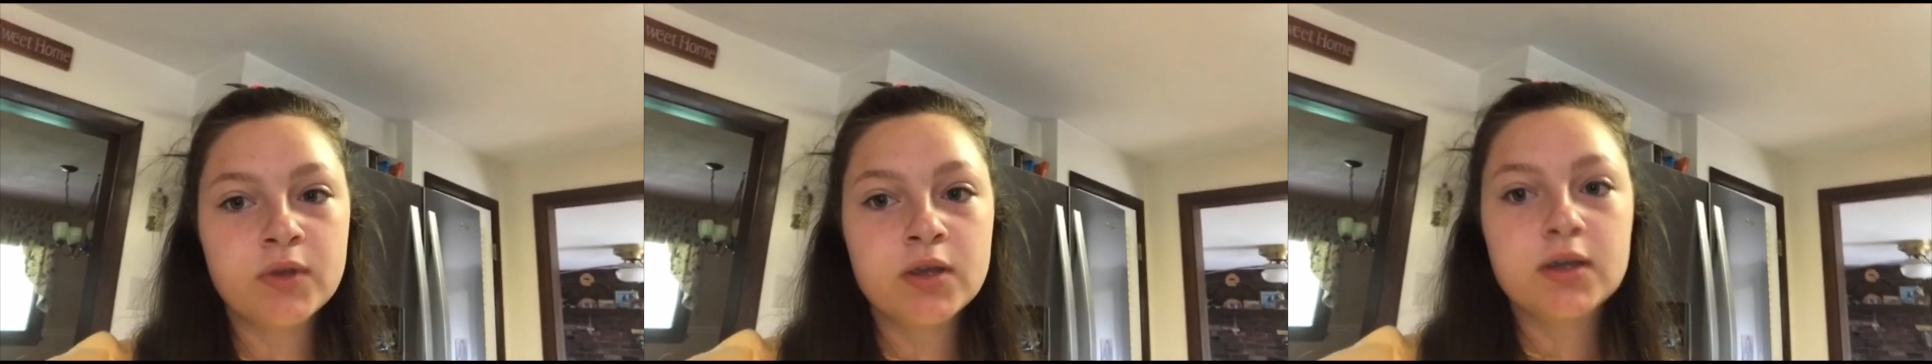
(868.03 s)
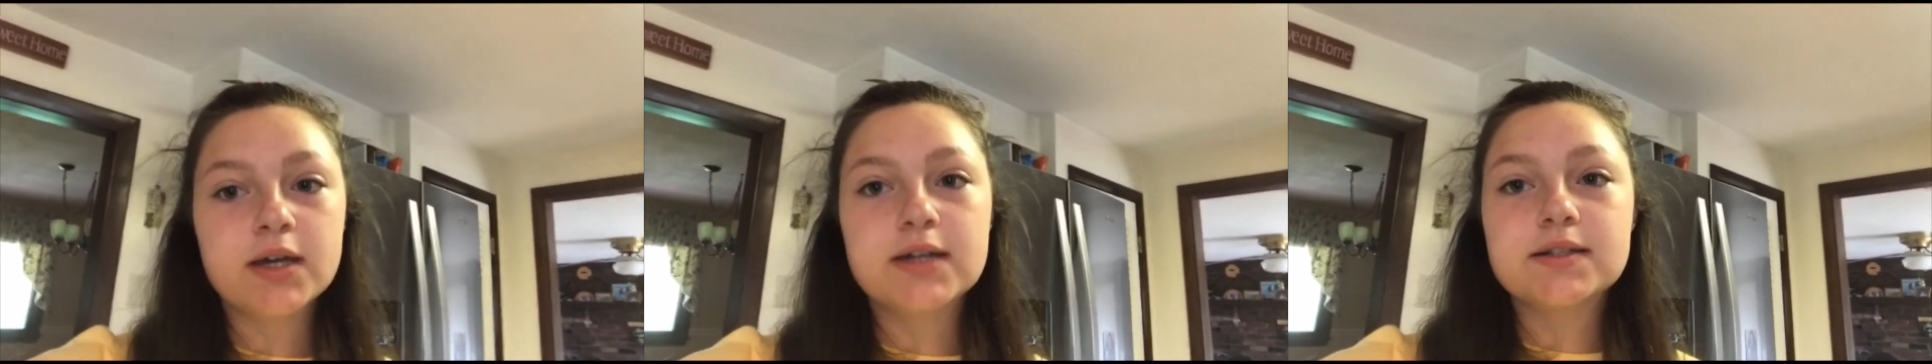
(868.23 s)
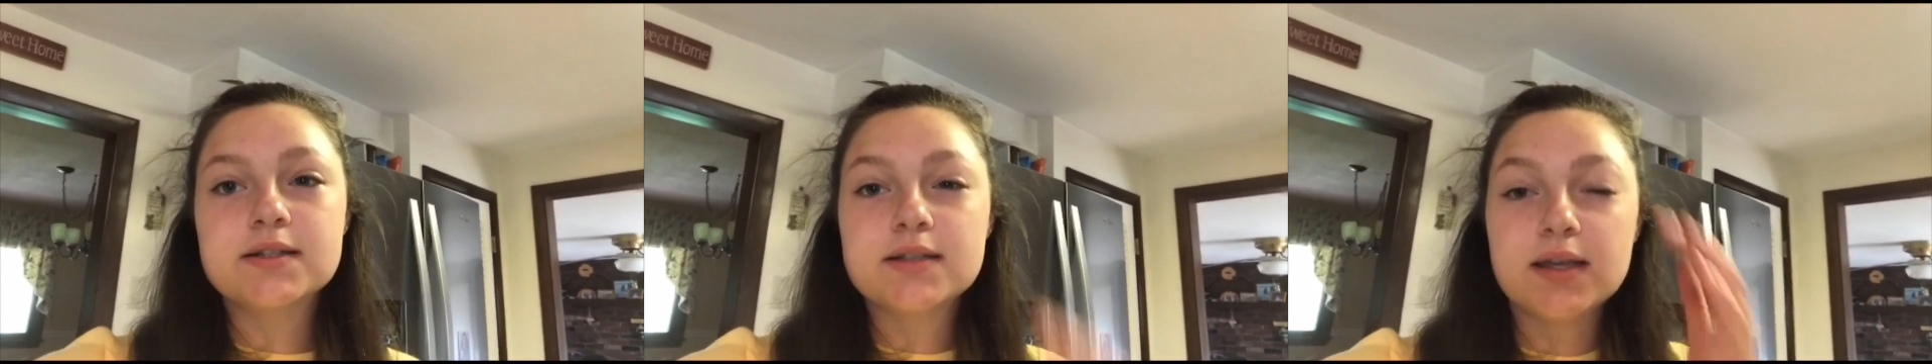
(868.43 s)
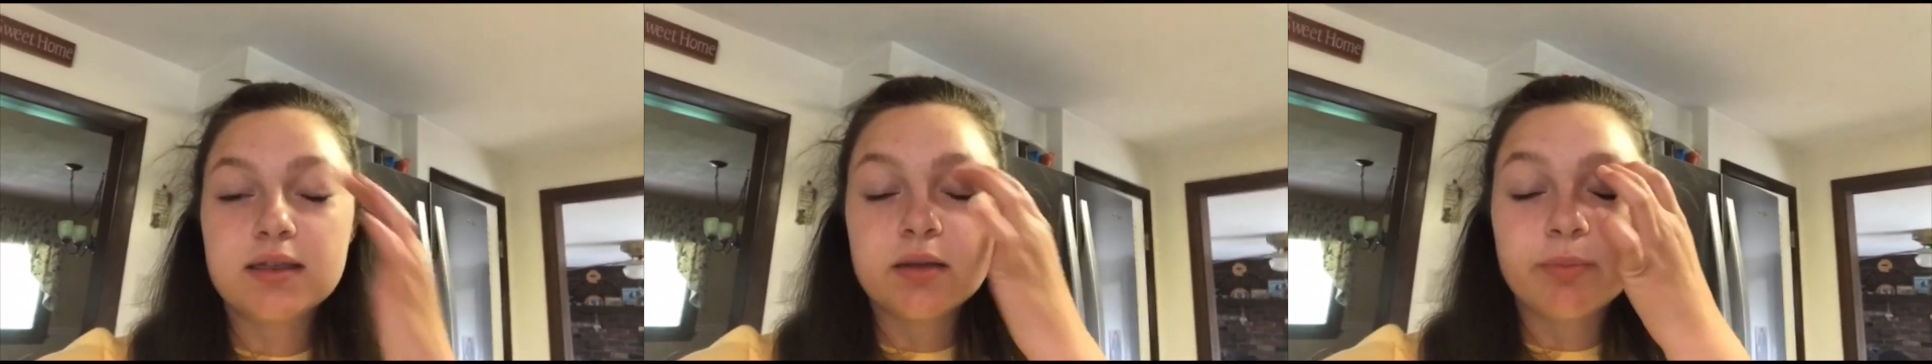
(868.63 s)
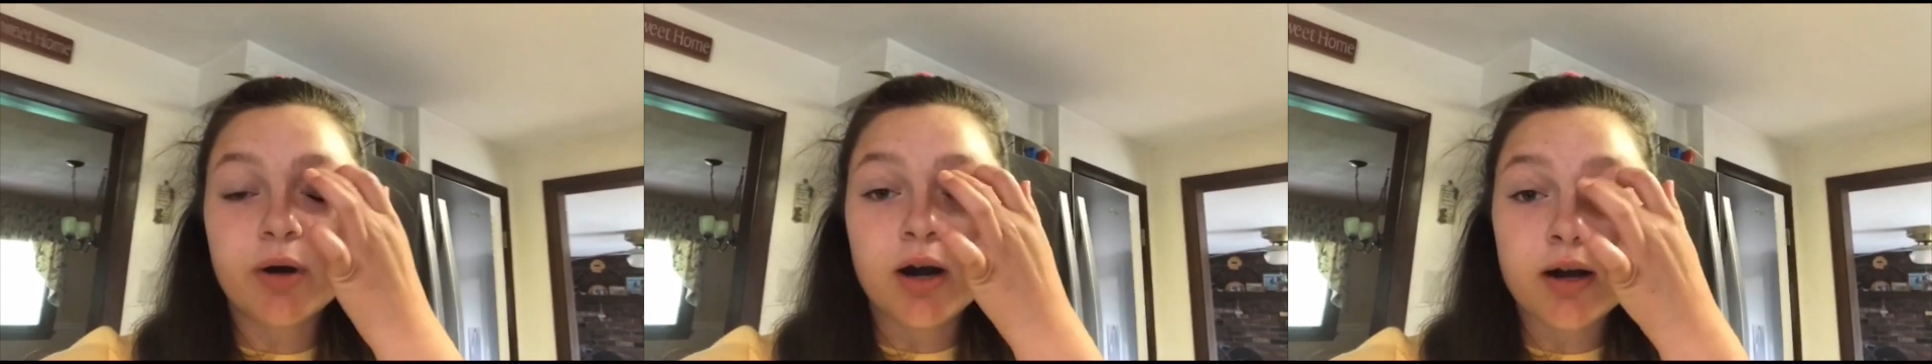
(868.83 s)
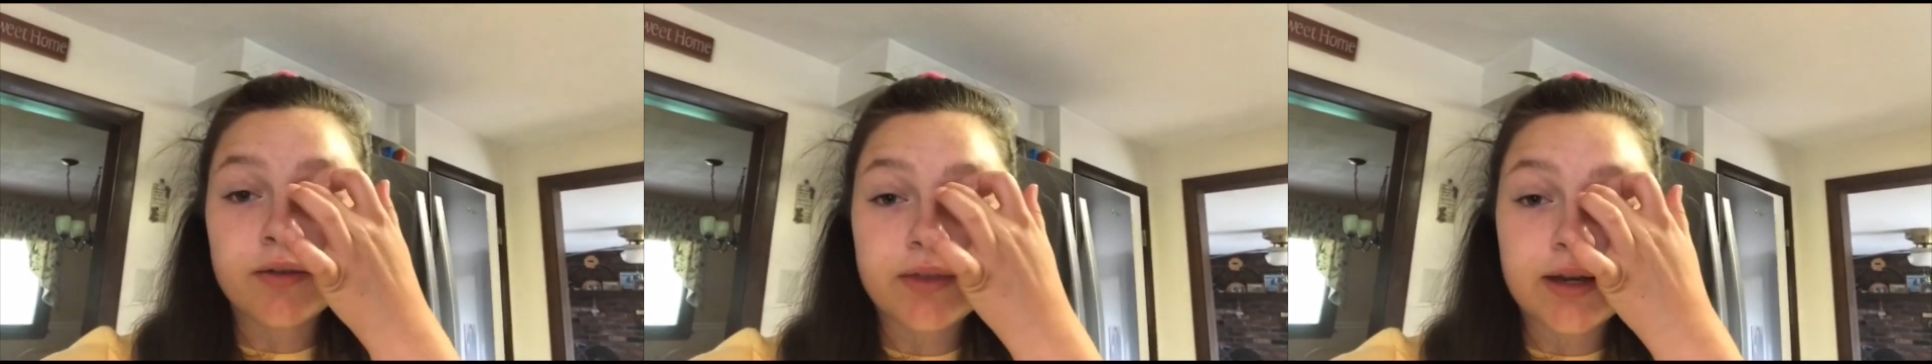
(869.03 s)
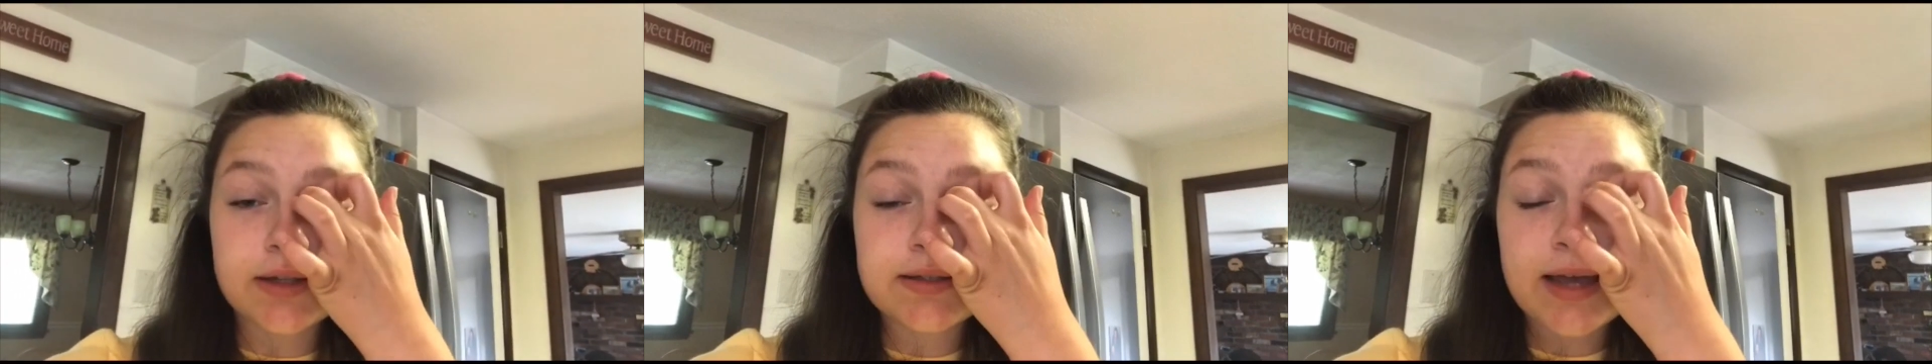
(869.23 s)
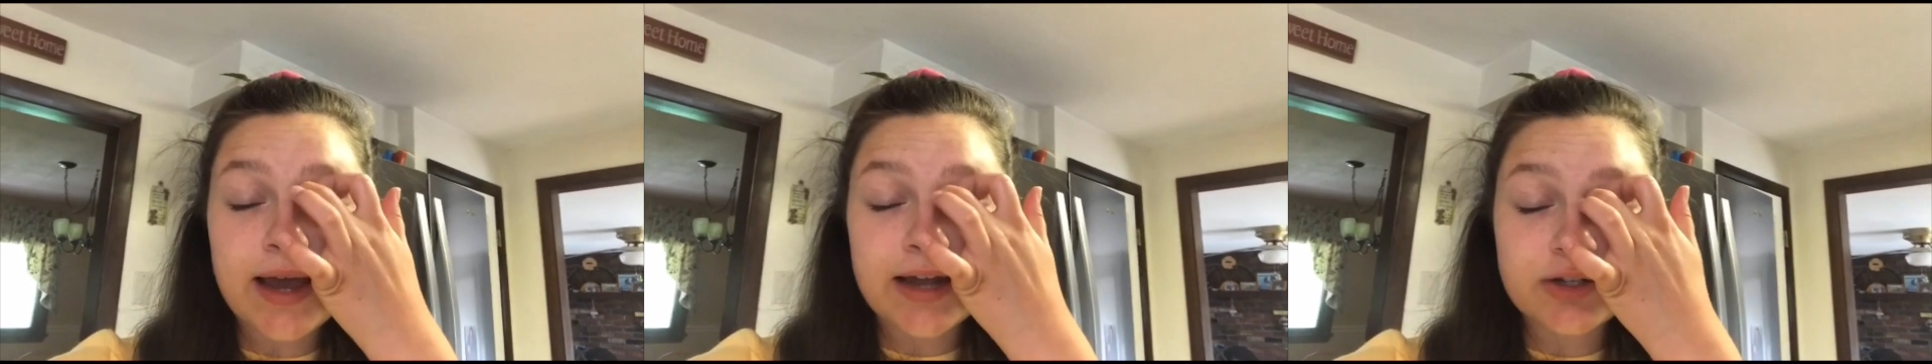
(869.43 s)
Cause it's the part that
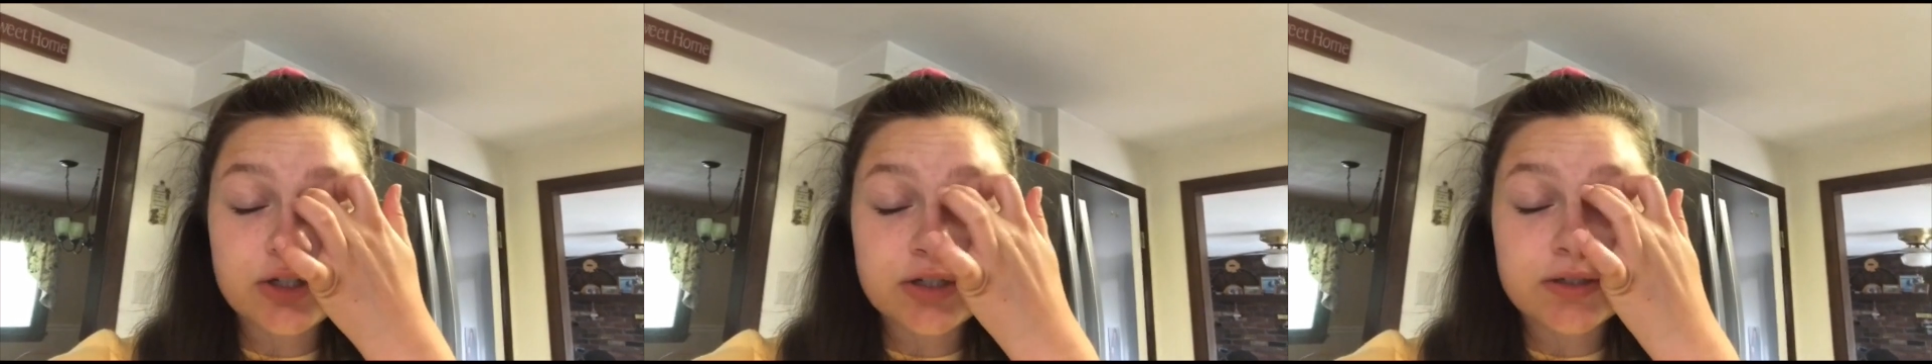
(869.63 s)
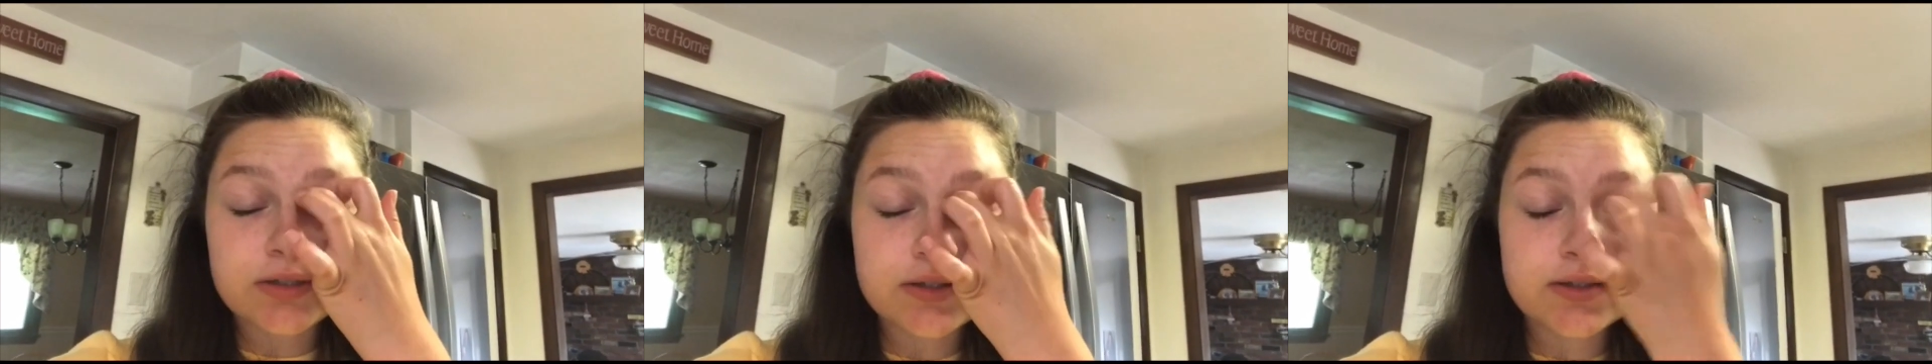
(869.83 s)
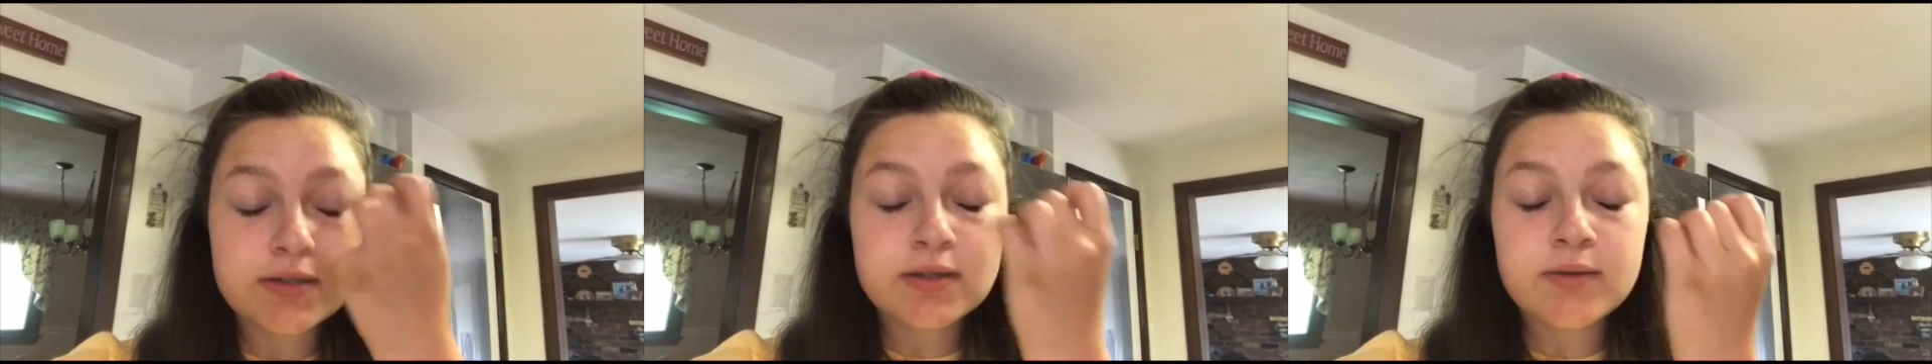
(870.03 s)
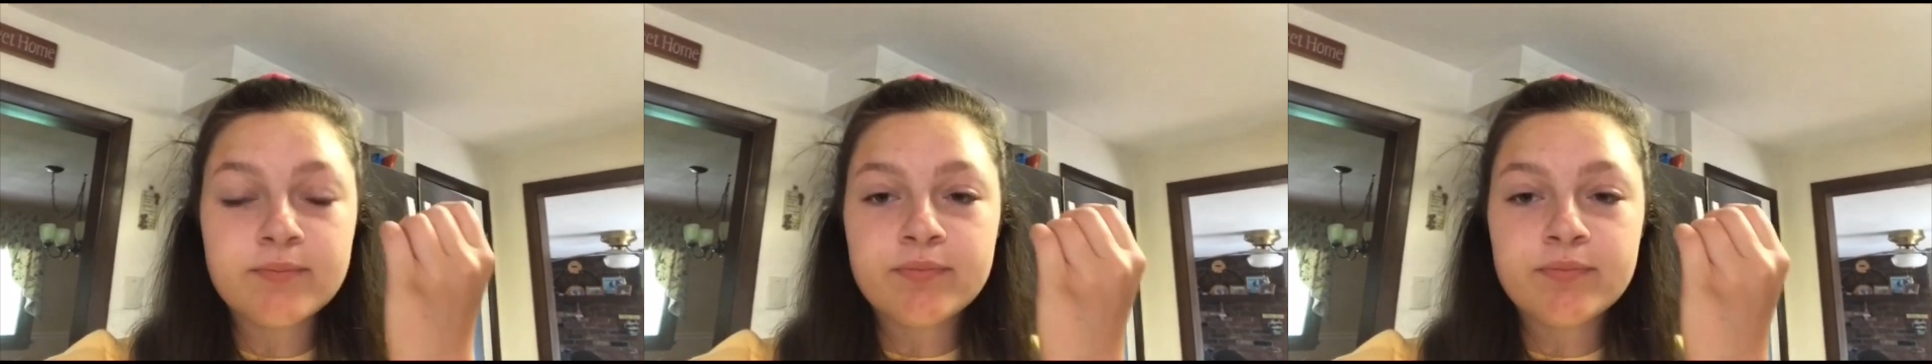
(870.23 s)
attaches.